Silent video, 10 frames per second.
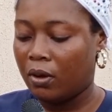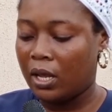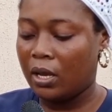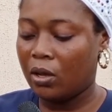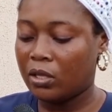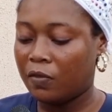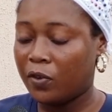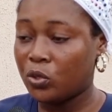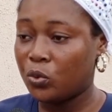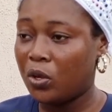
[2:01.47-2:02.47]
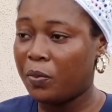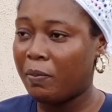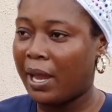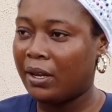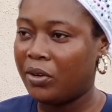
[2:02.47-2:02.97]
a lot of us will not be
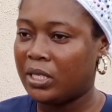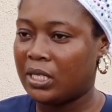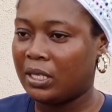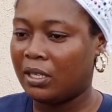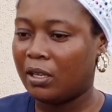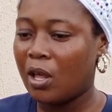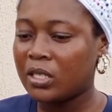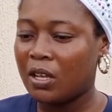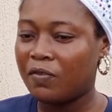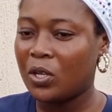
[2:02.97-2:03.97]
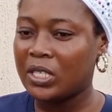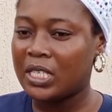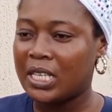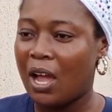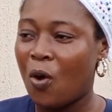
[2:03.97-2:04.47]
migrating. Lots of
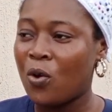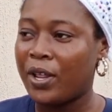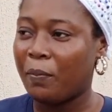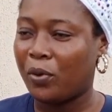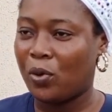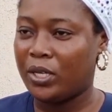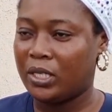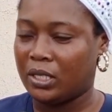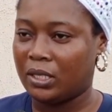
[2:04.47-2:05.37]
nurses are unemployed.